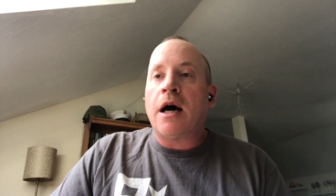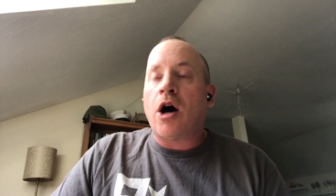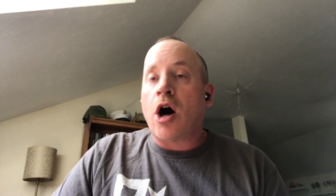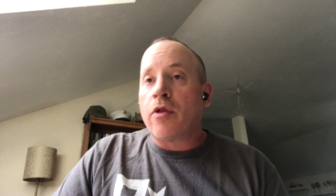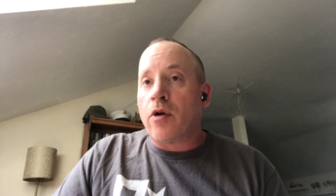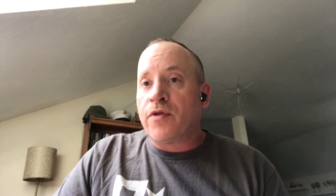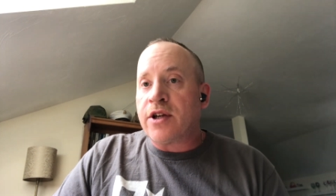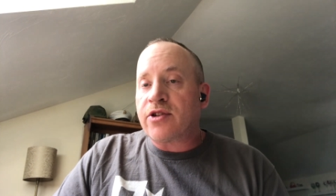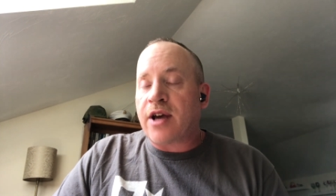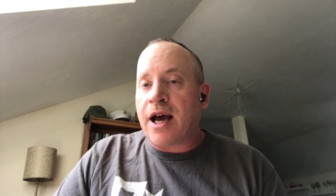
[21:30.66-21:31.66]
Although
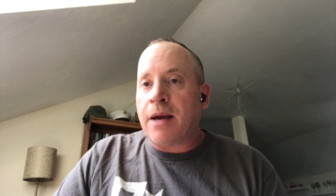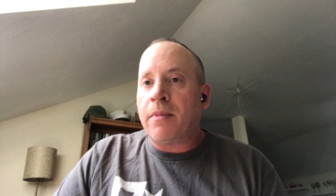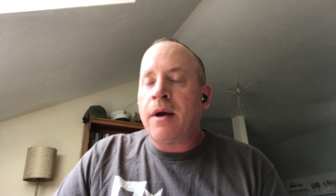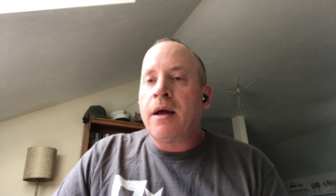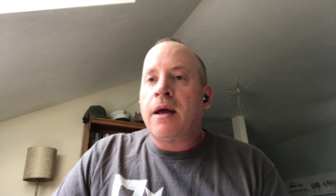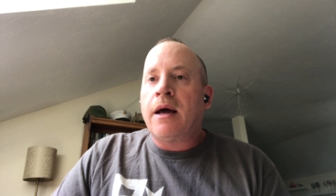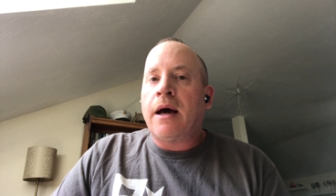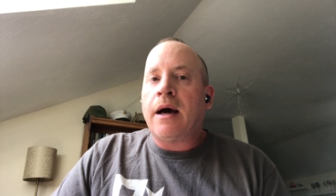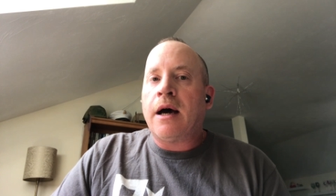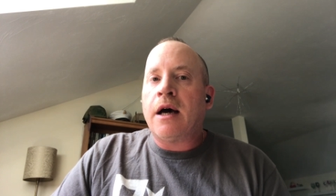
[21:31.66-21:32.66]
this time,
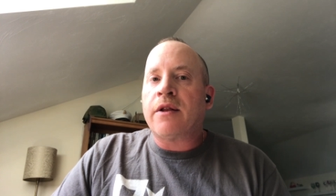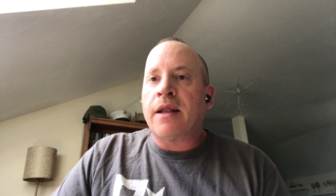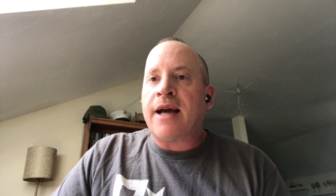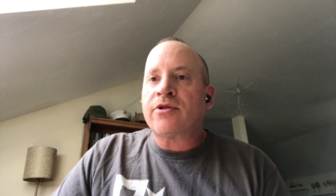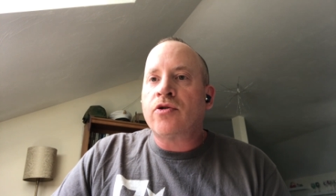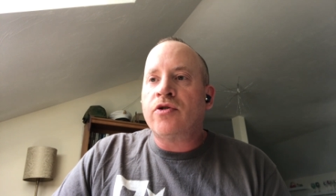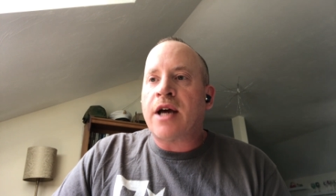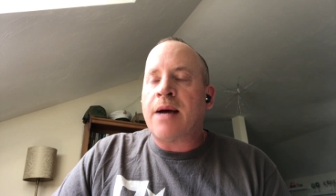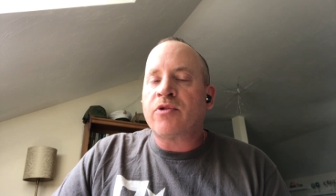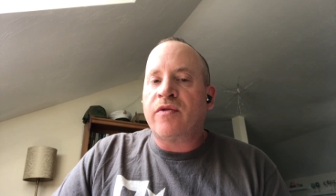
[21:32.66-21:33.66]
the last two
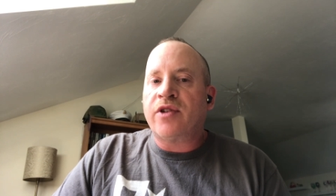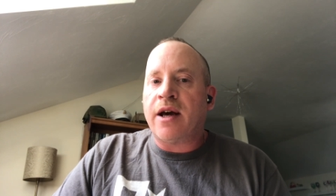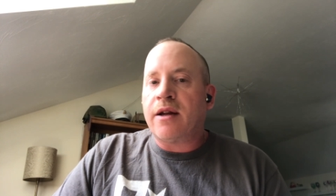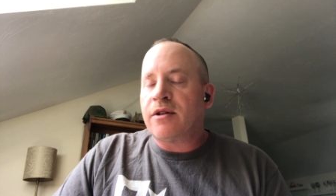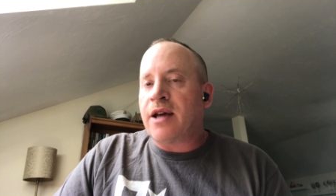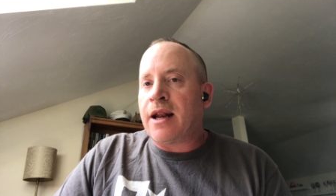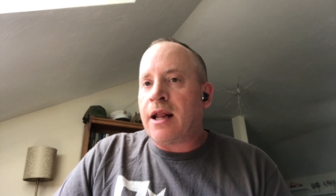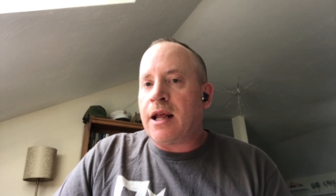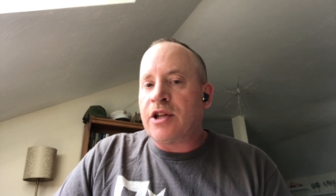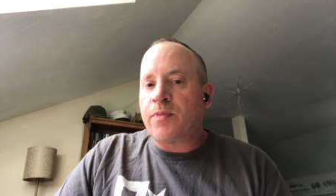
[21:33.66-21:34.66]
times we've done
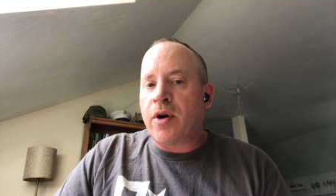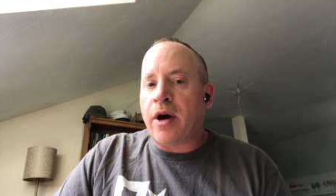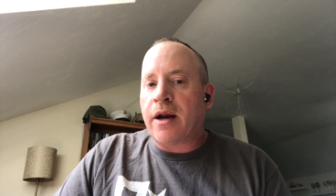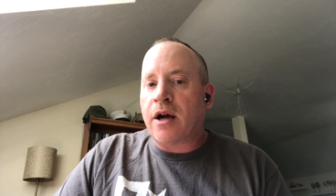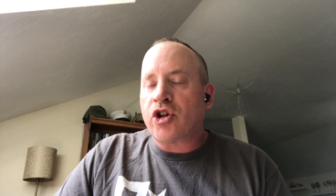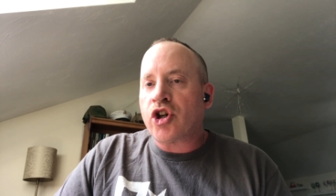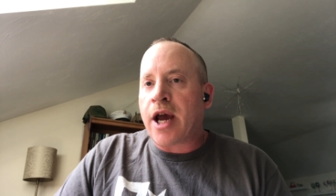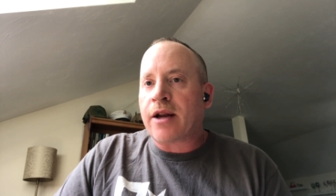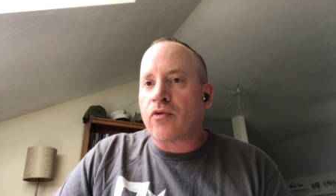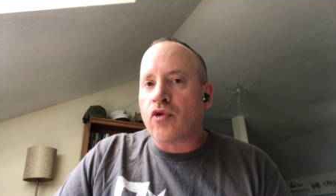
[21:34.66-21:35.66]
it, it's been on our
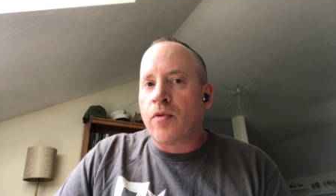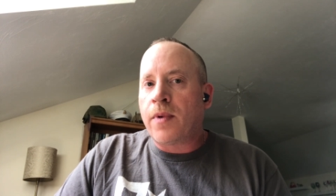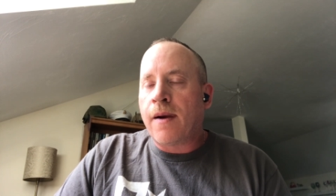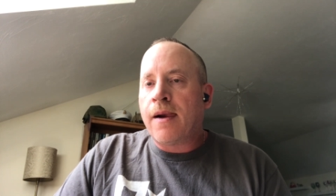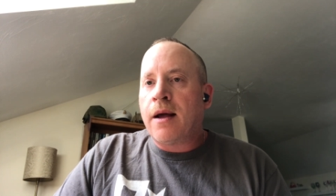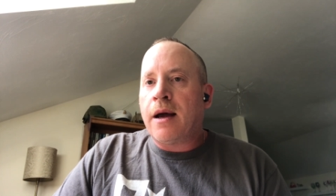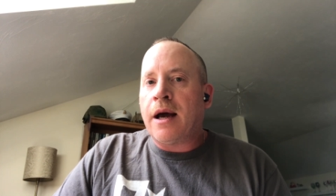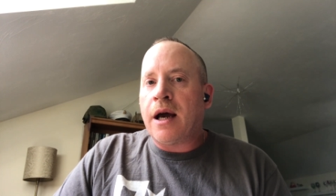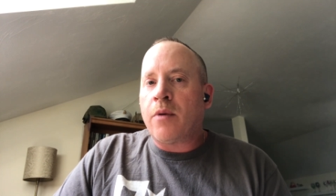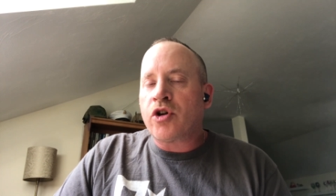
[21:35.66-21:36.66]
chat group,
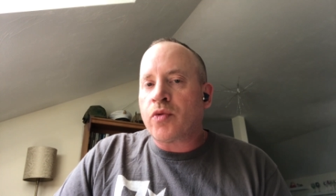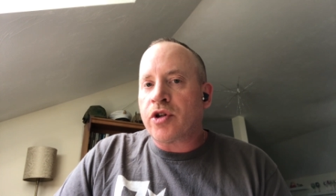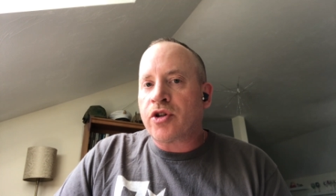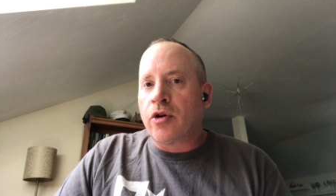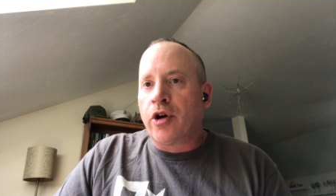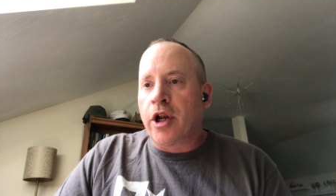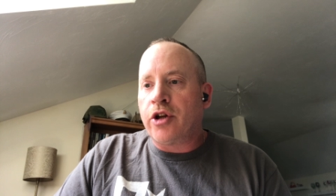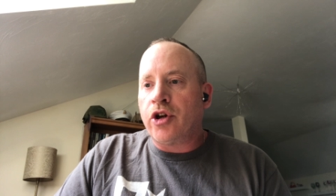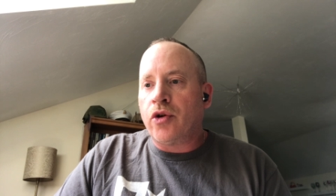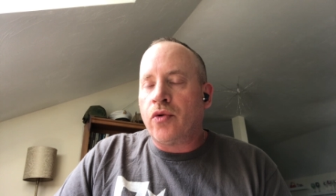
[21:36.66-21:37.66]
which we're still going to
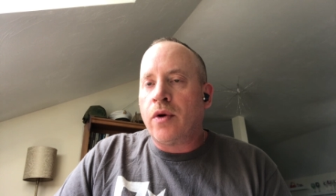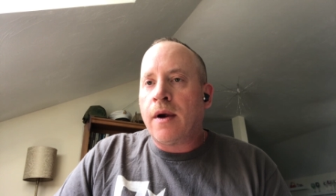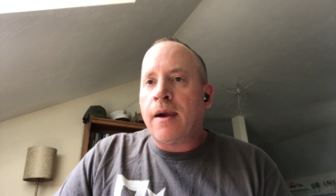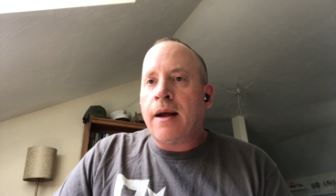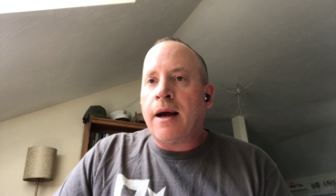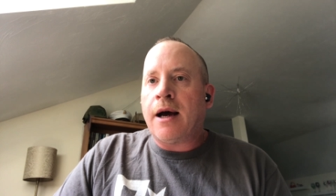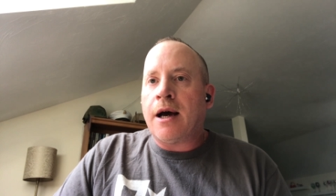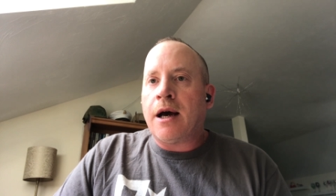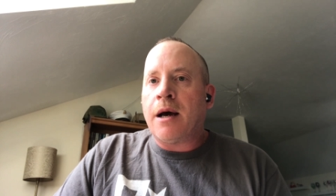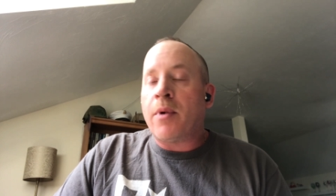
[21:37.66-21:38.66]
do,
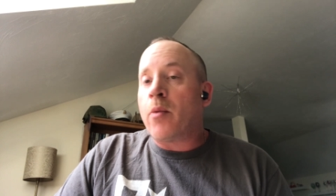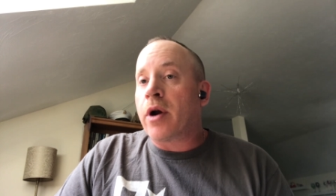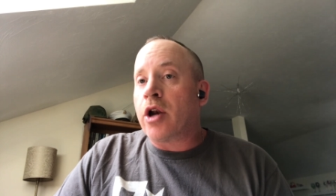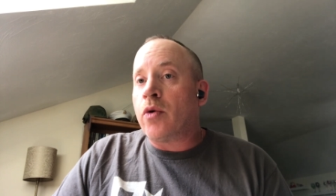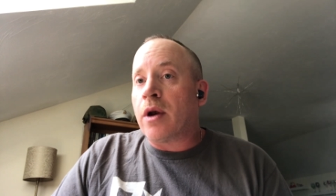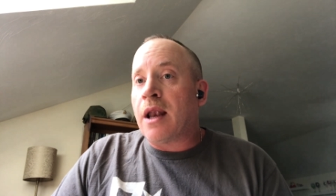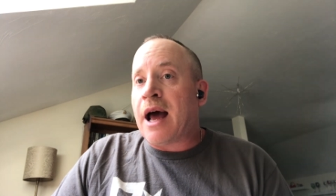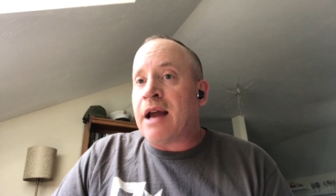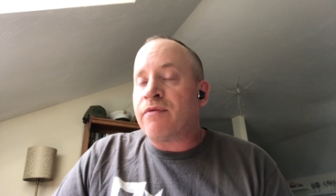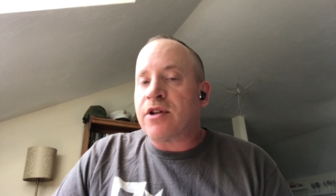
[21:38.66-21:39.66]
but we're going to do it
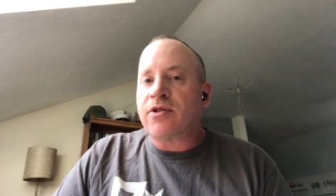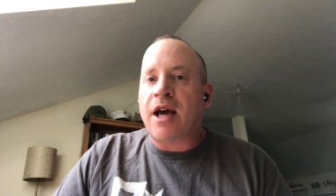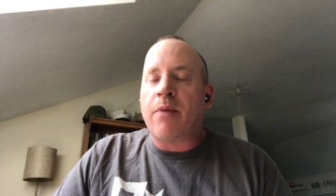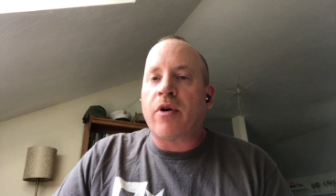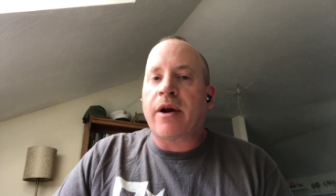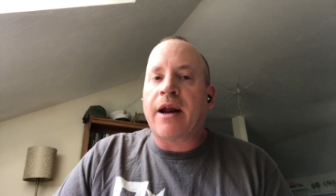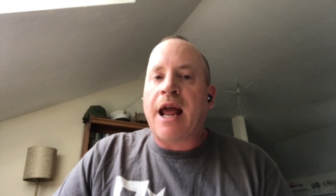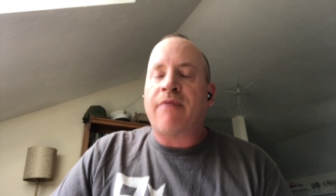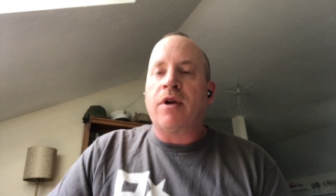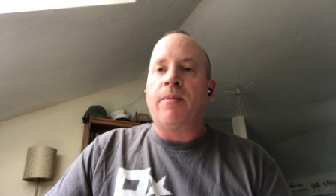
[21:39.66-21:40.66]
live this time. We're going to
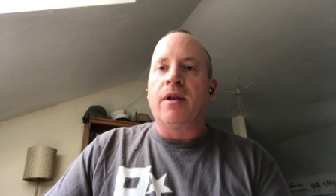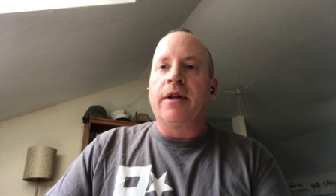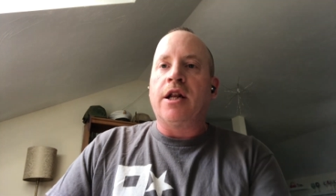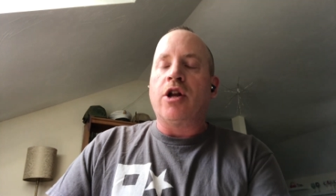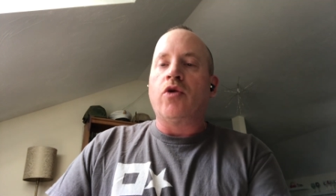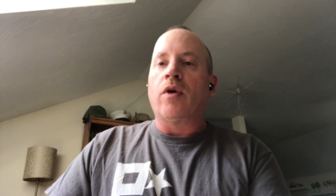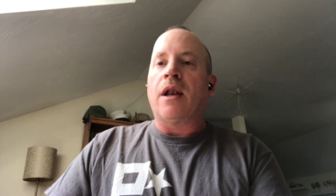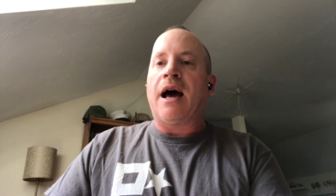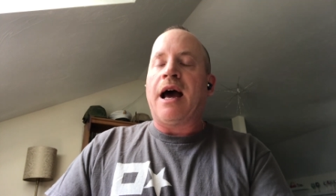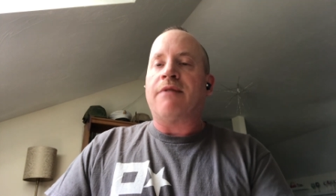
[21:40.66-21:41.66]
have the ability to do it
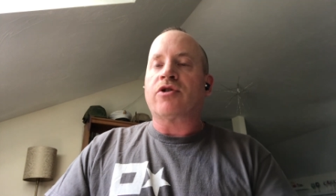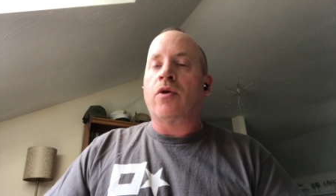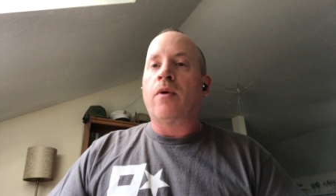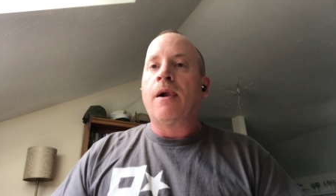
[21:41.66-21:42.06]
live. So